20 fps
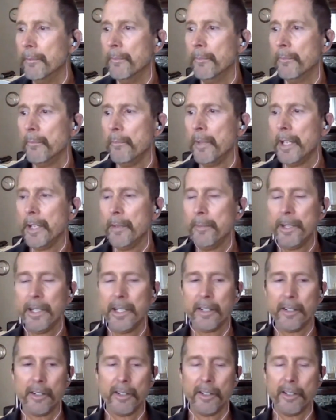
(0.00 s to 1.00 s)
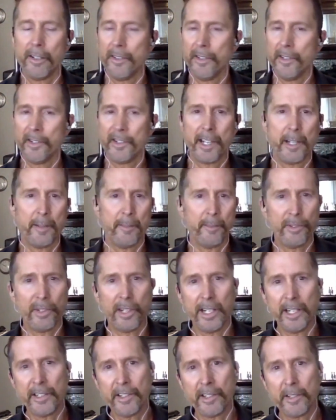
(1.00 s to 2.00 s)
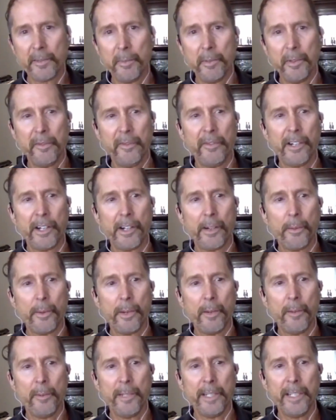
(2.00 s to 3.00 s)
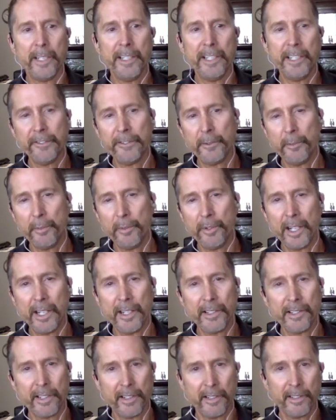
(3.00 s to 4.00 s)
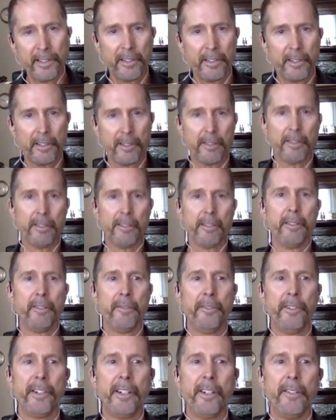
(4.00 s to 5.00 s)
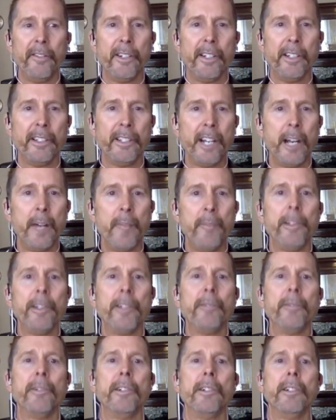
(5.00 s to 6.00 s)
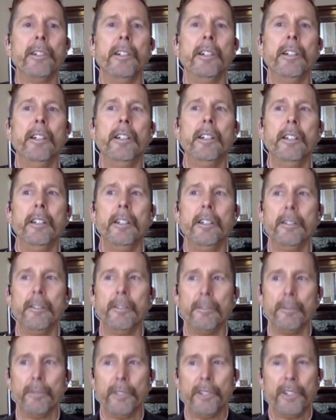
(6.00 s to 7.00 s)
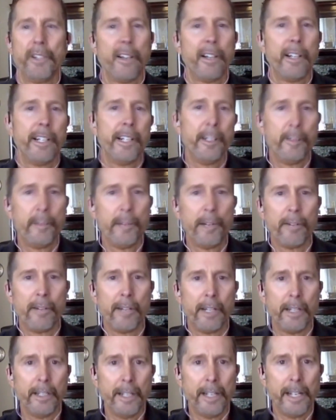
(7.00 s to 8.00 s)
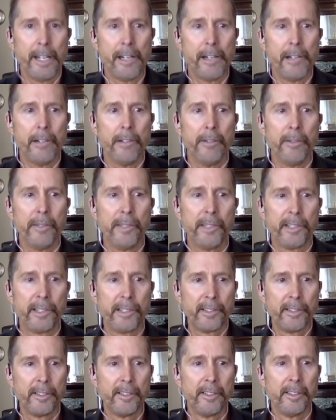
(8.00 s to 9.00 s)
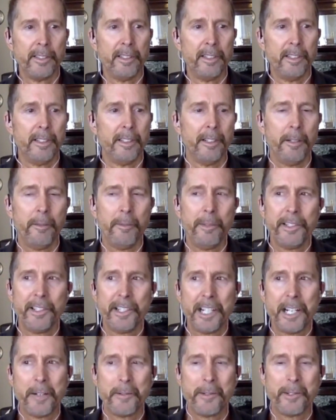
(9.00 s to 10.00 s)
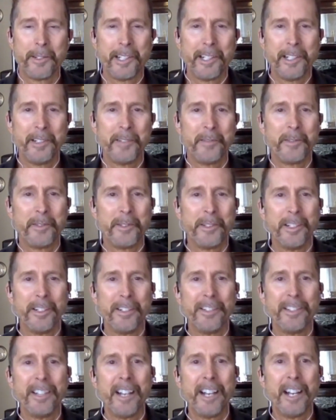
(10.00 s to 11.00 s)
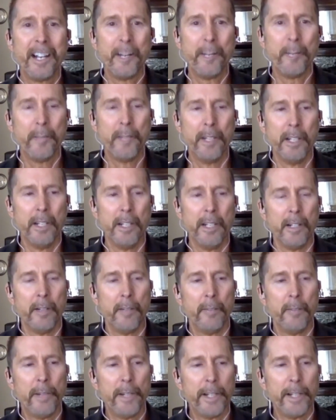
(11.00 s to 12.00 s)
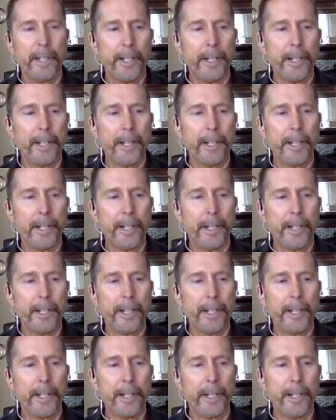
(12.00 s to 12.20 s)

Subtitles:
maybe are in the same place, but very well be in different places. Very, very topic we're talking about right now, which is a conversation for another time. But